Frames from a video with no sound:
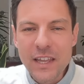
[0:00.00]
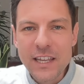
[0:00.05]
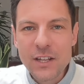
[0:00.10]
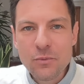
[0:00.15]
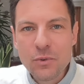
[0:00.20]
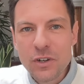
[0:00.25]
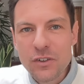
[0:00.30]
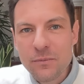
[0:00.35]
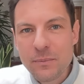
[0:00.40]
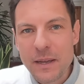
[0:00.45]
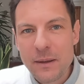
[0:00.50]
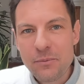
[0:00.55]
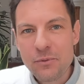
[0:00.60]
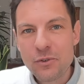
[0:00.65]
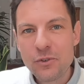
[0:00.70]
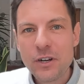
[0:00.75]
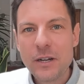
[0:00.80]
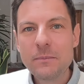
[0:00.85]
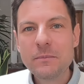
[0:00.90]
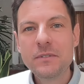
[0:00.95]
in one of my
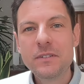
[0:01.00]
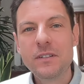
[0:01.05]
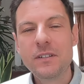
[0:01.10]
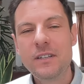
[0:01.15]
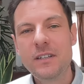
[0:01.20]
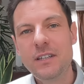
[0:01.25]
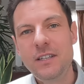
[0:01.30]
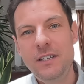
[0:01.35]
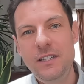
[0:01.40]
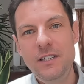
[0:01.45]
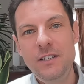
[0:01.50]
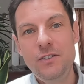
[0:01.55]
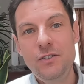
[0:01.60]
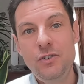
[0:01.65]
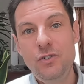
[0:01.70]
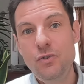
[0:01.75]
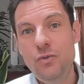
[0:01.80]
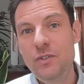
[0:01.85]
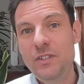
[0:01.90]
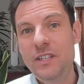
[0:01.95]
programs,
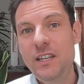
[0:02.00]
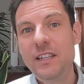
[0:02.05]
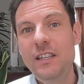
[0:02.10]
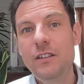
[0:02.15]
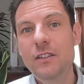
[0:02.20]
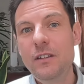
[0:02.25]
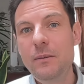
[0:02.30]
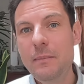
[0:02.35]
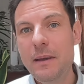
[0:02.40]
is you send an